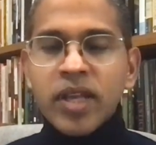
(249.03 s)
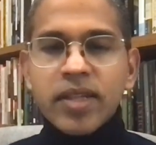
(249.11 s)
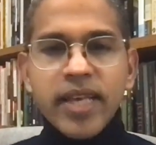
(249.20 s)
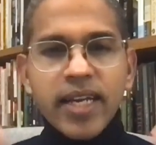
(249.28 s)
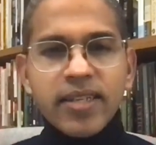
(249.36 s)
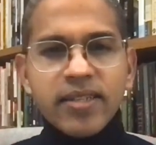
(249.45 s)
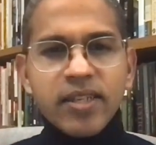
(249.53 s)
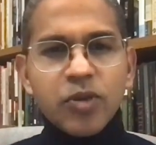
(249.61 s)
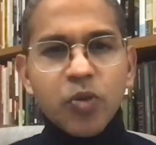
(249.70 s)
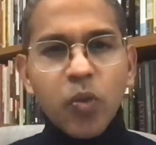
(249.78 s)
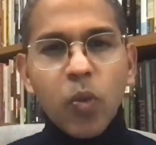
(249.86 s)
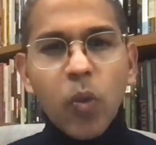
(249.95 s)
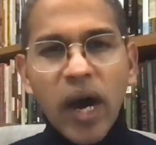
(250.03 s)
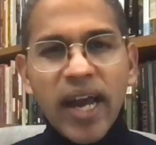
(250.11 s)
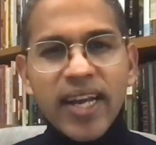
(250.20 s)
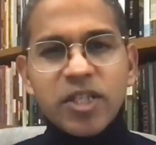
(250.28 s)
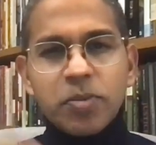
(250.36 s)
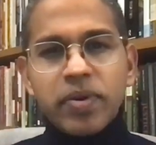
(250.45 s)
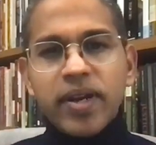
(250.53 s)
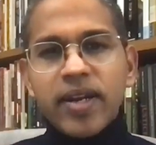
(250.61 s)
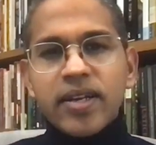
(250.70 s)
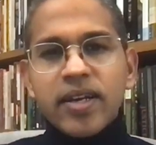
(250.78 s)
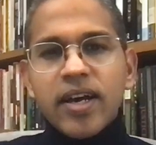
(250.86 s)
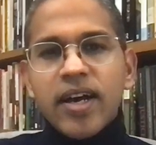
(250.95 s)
there is this widespread